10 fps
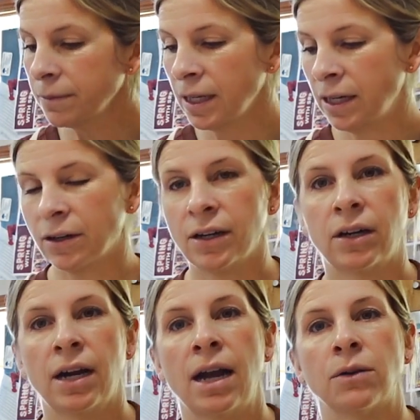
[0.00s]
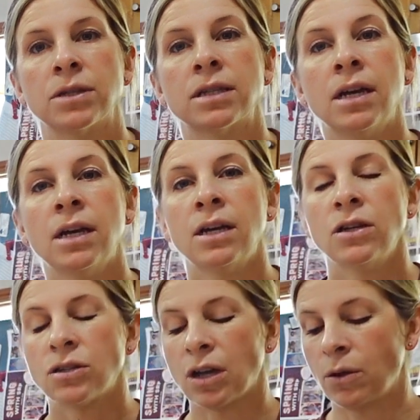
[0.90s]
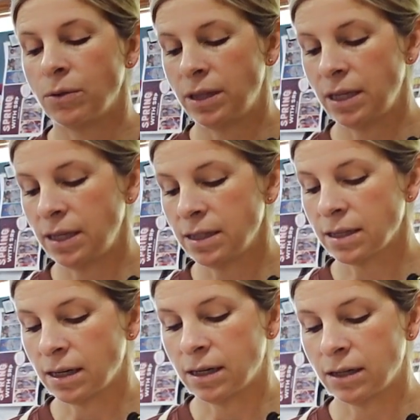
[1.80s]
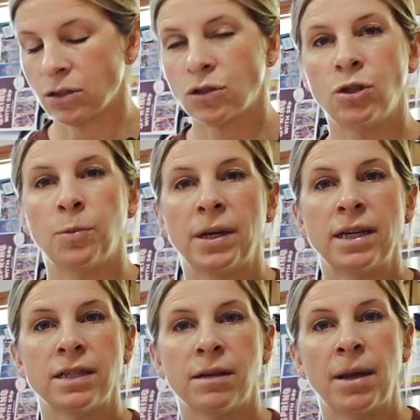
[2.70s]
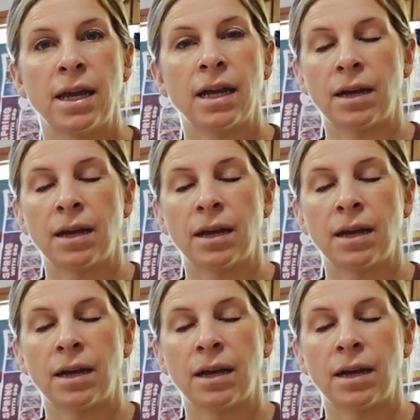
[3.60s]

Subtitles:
here in our house. So these are super easy to make.